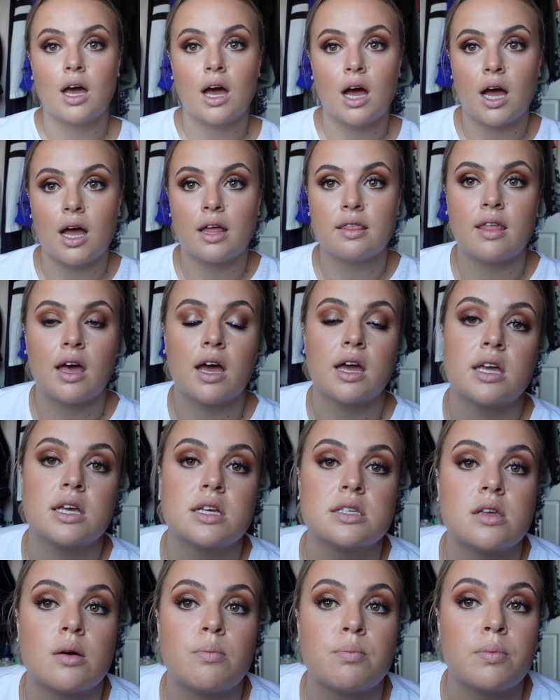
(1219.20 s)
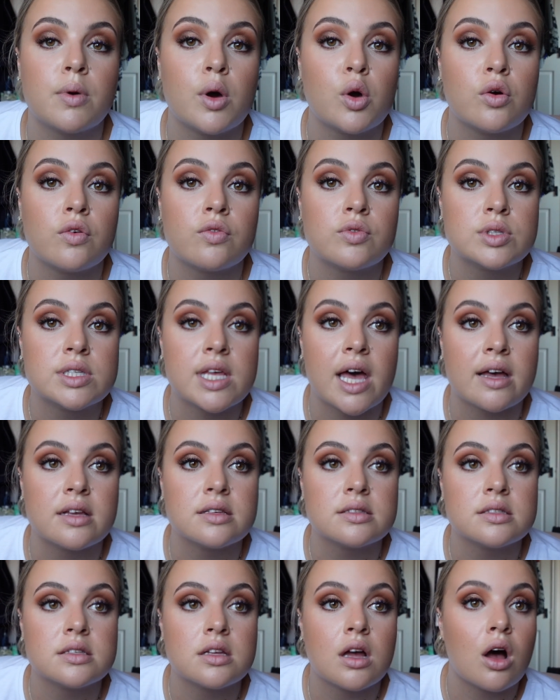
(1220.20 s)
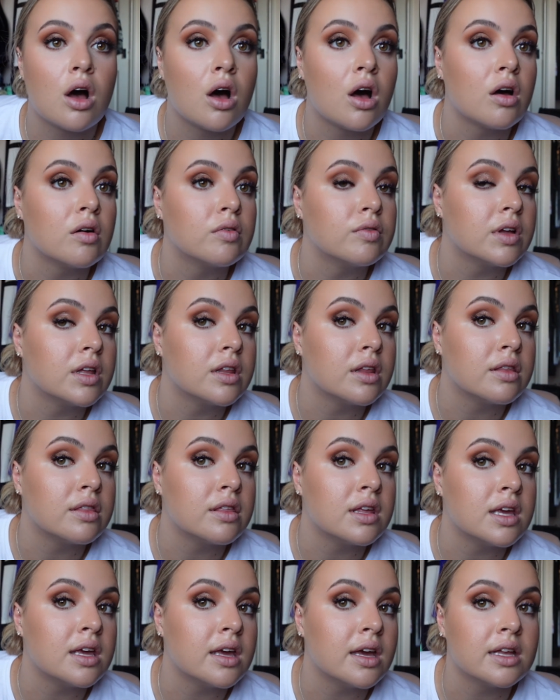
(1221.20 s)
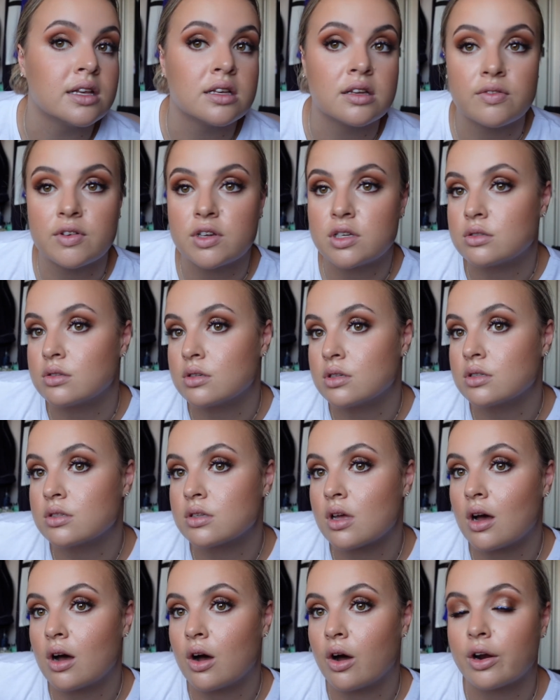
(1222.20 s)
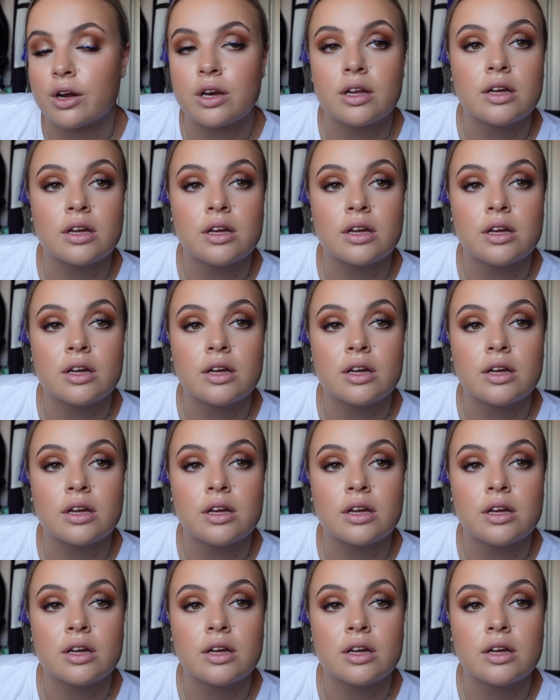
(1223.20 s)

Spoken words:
And that is both sets of the individuals on.